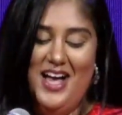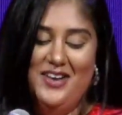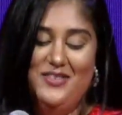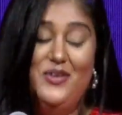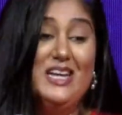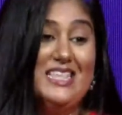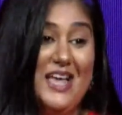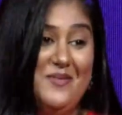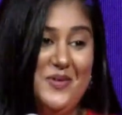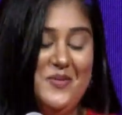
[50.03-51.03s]
For
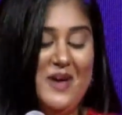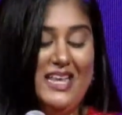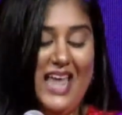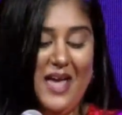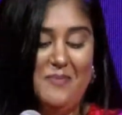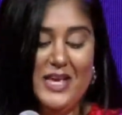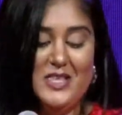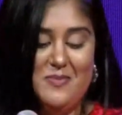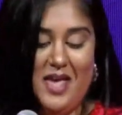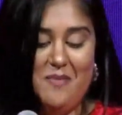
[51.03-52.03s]
example, my dad
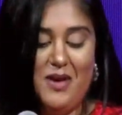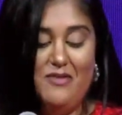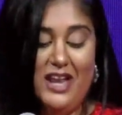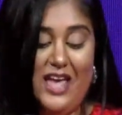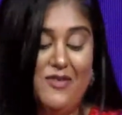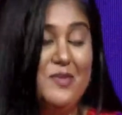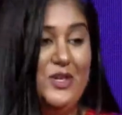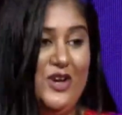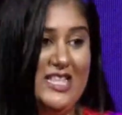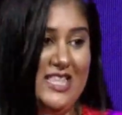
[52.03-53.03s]
picks me up every day from the
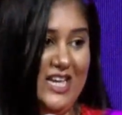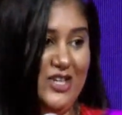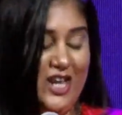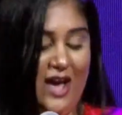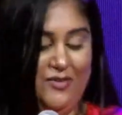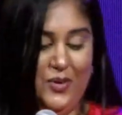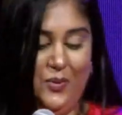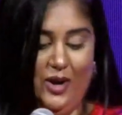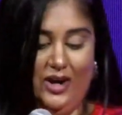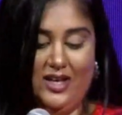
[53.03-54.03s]
train station after
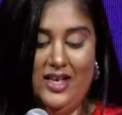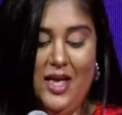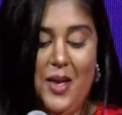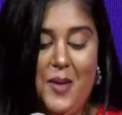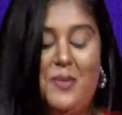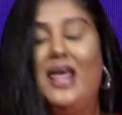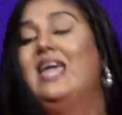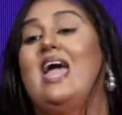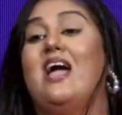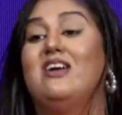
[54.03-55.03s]
work. But I
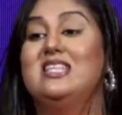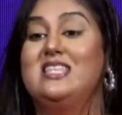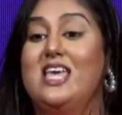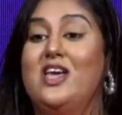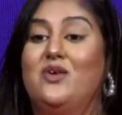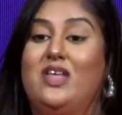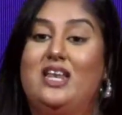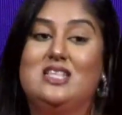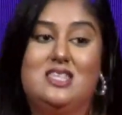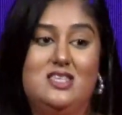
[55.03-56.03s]
guarantee you that
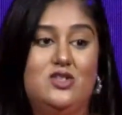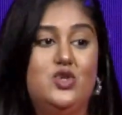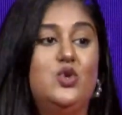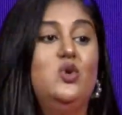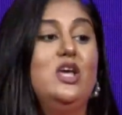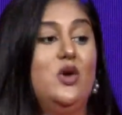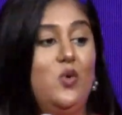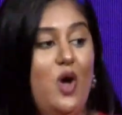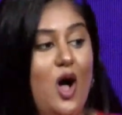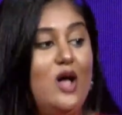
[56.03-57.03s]
it's Sister Julie who
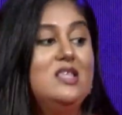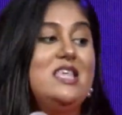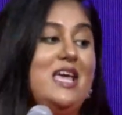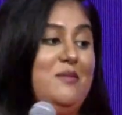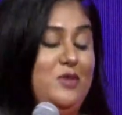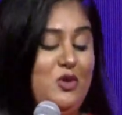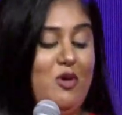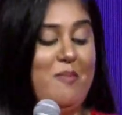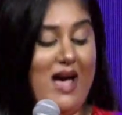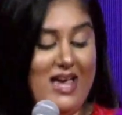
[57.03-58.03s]
calls him to
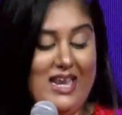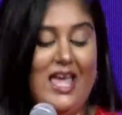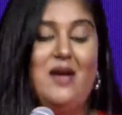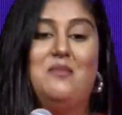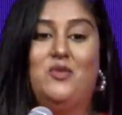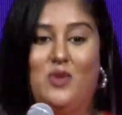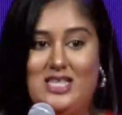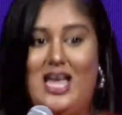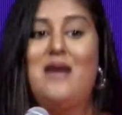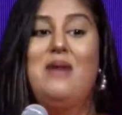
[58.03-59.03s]
remind him of what
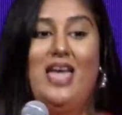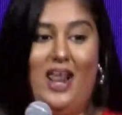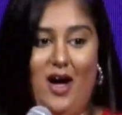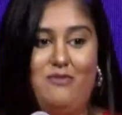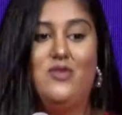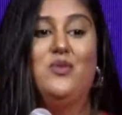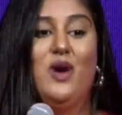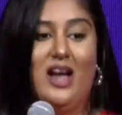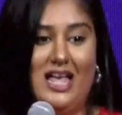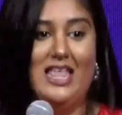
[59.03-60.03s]
time I get off of work and